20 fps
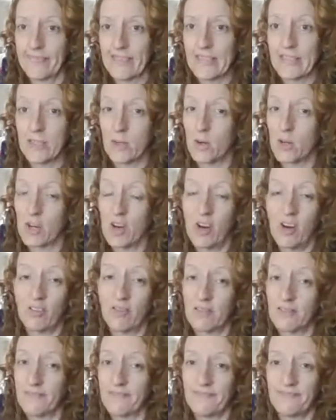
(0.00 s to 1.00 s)
So I
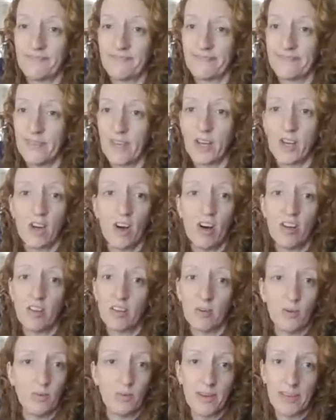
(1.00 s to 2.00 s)
can't
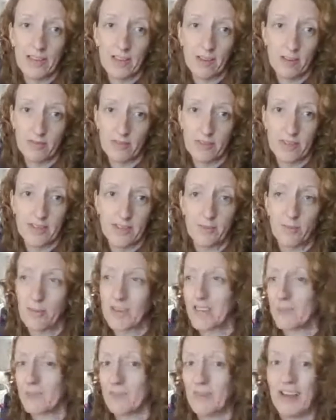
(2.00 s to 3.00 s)
go and play golf today
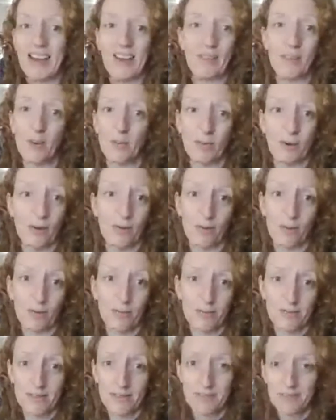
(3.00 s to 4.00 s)
because I haven't got golf
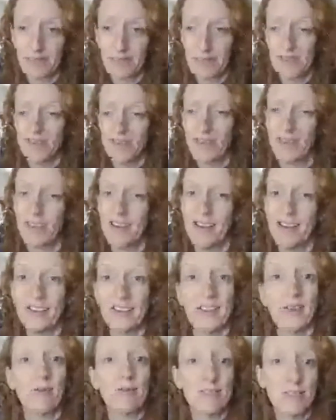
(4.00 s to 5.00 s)
clubs.
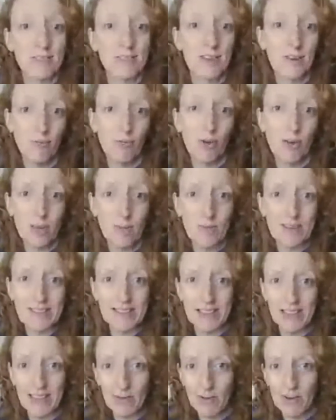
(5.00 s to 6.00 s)
So that was a rookie
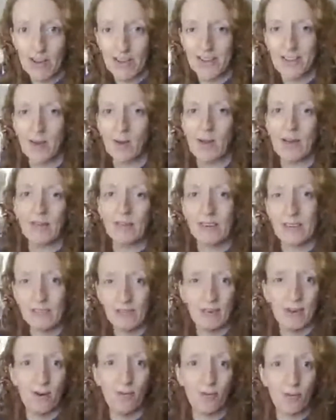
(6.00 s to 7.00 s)
mistake, wasn't it? Don't ever
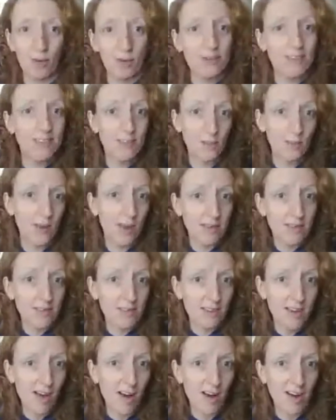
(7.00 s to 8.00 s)
leave your golf clubs in somebody
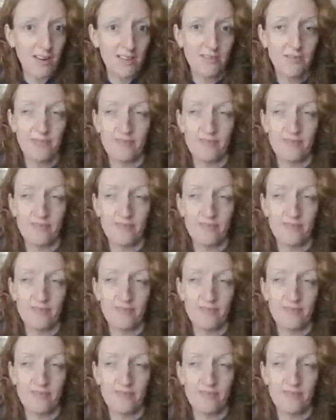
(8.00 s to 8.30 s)
else's car.